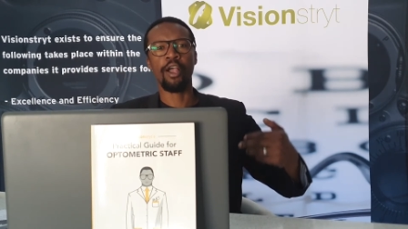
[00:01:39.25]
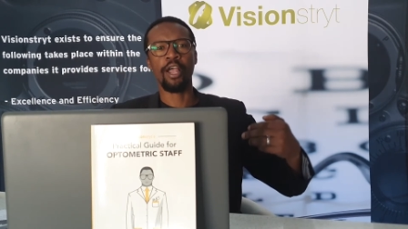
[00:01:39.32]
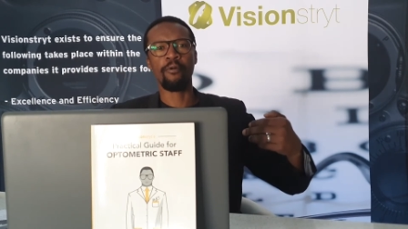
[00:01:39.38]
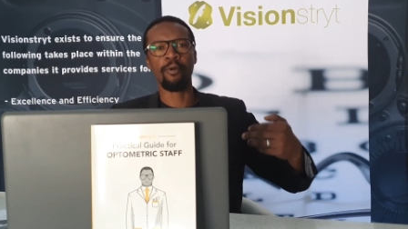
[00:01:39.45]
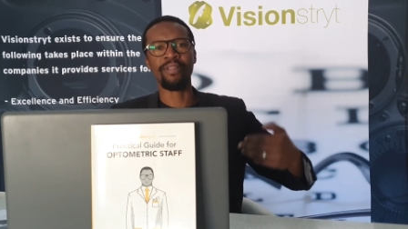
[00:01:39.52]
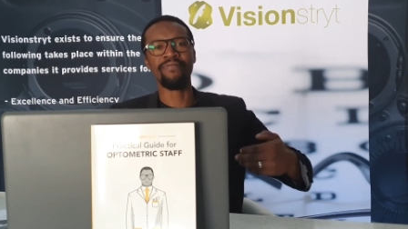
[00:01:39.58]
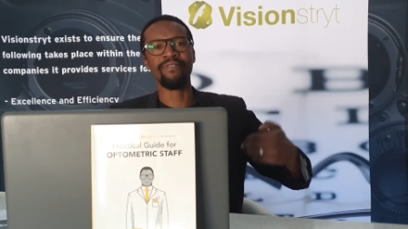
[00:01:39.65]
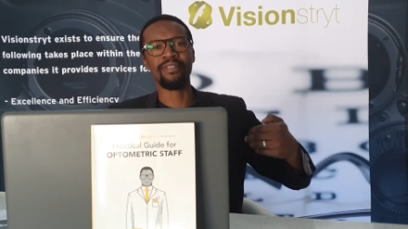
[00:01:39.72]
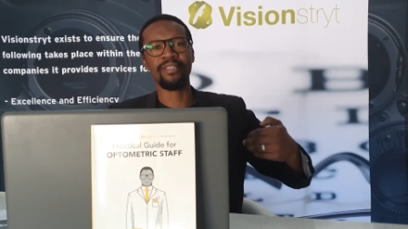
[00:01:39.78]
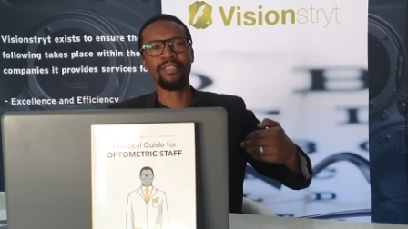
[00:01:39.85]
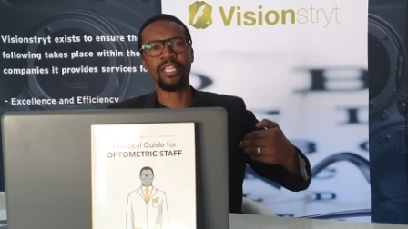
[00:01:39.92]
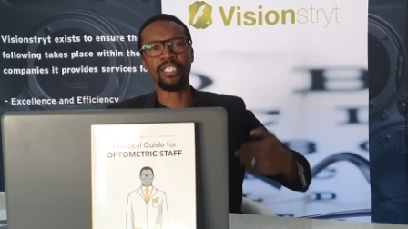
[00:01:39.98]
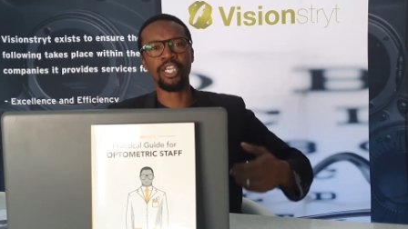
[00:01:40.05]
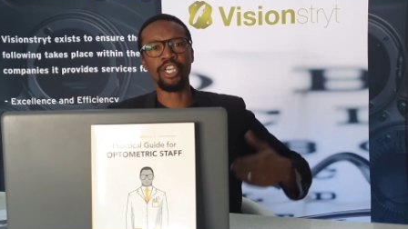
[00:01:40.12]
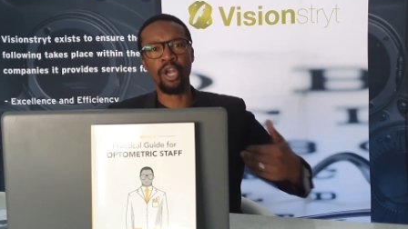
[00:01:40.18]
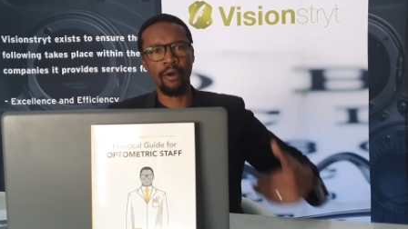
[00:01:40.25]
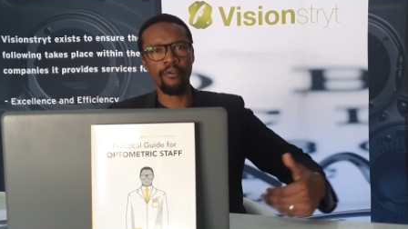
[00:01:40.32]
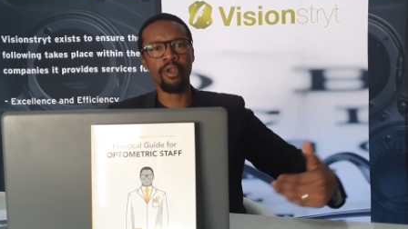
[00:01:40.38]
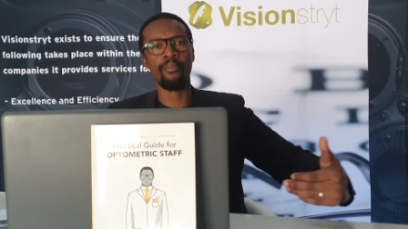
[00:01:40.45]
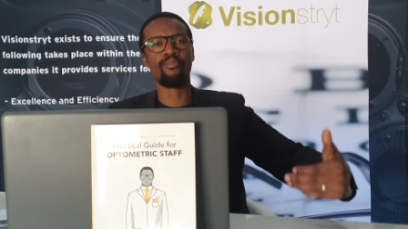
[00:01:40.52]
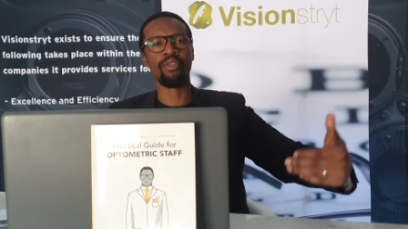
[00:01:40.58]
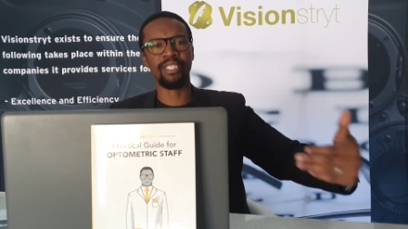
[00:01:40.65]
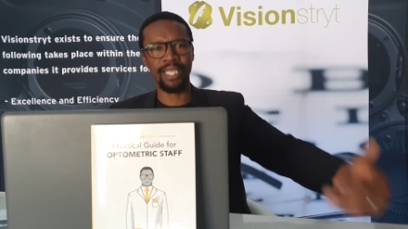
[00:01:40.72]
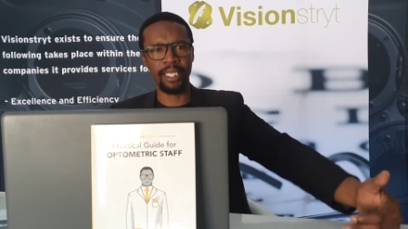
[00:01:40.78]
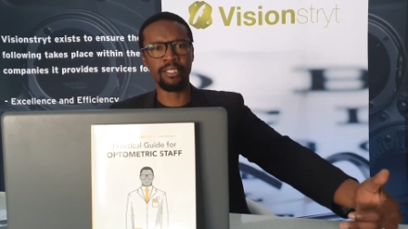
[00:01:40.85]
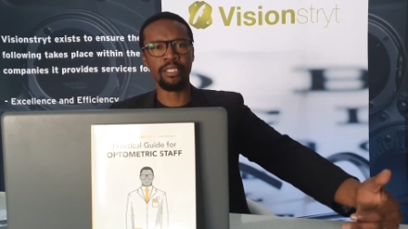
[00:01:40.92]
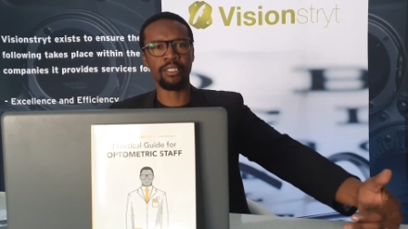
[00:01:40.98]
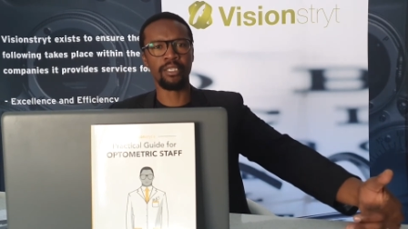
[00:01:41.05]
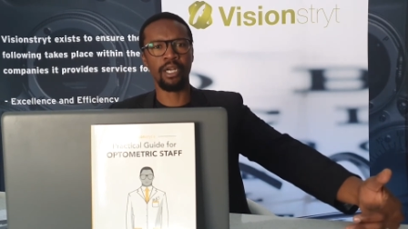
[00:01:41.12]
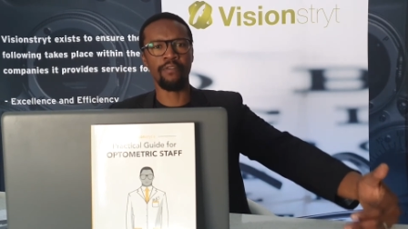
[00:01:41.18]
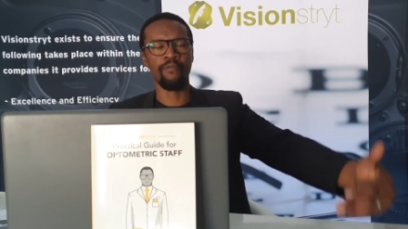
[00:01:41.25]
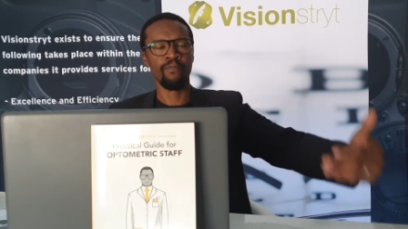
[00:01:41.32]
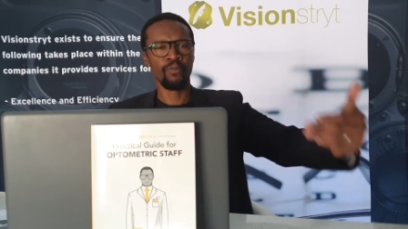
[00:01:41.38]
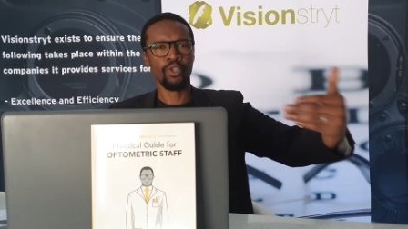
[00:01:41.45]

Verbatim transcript: when the scenario presents itself,